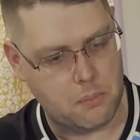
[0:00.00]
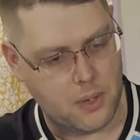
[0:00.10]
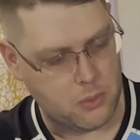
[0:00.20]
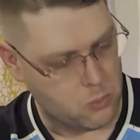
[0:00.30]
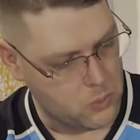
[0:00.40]
Am
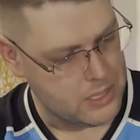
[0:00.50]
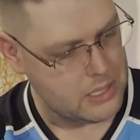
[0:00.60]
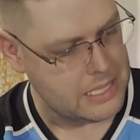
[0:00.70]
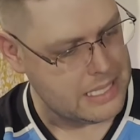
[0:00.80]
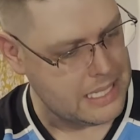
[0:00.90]
I
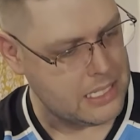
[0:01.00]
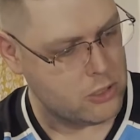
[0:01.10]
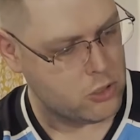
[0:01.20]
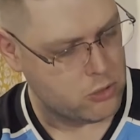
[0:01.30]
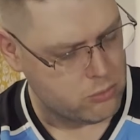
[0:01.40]
really
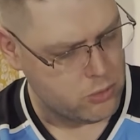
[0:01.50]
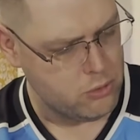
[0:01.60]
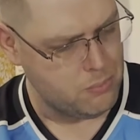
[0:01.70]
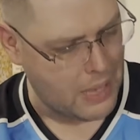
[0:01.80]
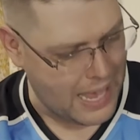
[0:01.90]
getting
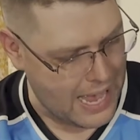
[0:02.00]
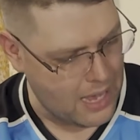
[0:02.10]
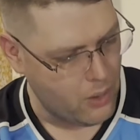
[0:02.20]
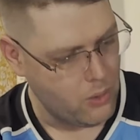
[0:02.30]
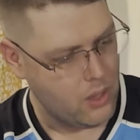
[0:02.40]
true
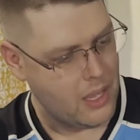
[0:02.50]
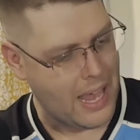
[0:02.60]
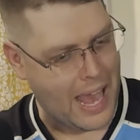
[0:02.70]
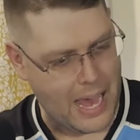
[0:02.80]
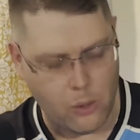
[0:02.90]
PAL
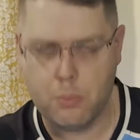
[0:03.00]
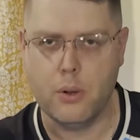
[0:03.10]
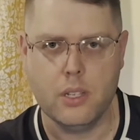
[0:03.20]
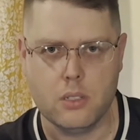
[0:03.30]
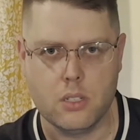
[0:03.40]

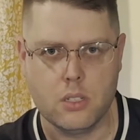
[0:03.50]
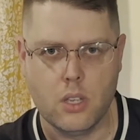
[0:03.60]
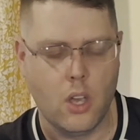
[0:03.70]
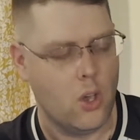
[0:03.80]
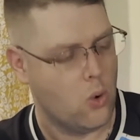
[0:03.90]
output,
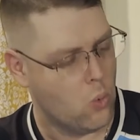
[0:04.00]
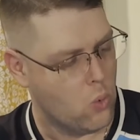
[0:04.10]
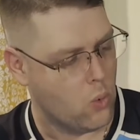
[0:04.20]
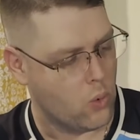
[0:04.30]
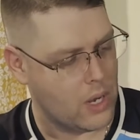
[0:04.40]

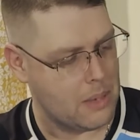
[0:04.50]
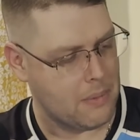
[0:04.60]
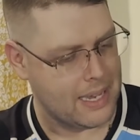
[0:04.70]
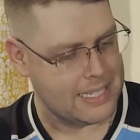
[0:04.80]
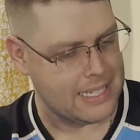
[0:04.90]
or am
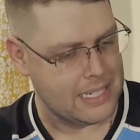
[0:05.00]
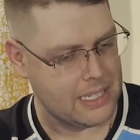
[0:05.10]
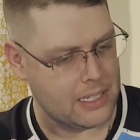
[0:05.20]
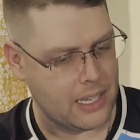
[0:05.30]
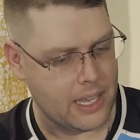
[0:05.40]
I
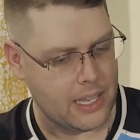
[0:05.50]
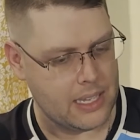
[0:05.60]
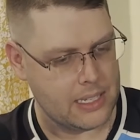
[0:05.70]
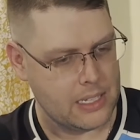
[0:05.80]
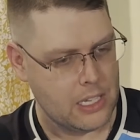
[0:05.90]
getting
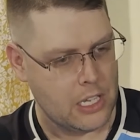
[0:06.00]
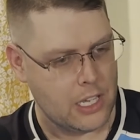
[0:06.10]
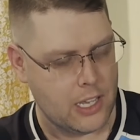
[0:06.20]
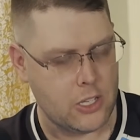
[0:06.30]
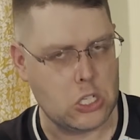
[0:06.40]
a
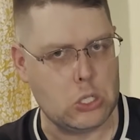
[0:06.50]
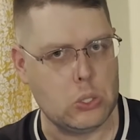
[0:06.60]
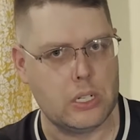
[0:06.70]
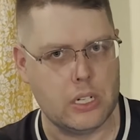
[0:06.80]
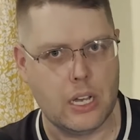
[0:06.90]

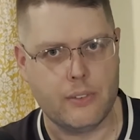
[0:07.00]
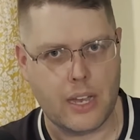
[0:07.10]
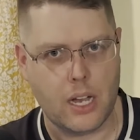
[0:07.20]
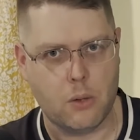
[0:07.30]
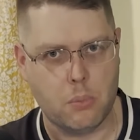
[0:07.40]
good enough
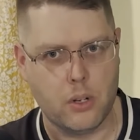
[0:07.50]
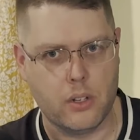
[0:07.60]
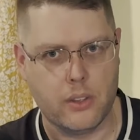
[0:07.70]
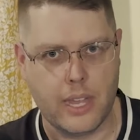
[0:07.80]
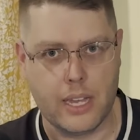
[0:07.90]

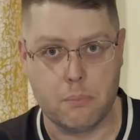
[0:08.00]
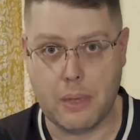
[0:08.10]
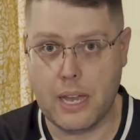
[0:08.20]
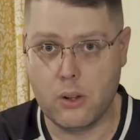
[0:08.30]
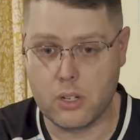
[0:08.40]
output that
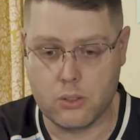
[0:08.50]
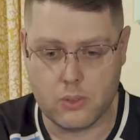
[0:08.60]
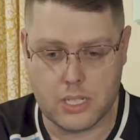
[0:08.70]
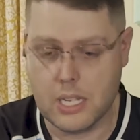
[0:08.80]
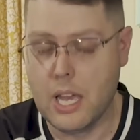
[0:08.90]
PAL can
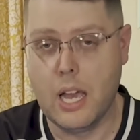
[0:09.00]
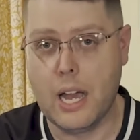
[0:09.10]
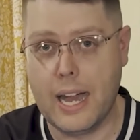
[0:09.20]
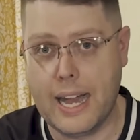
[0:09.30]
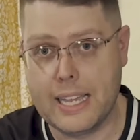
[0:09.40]
read?
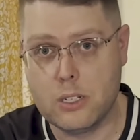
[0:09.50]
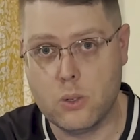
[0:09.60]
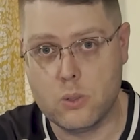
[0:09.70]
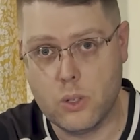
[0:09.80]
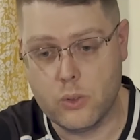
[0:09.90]
I
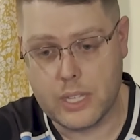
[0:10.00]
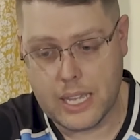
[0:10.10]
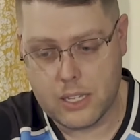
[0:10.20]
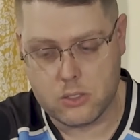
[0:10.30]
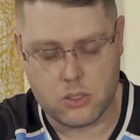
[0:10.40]
don't know the
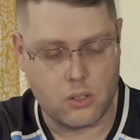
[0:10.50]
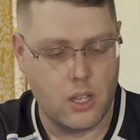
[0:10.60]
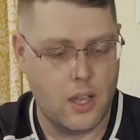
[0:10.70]
answer.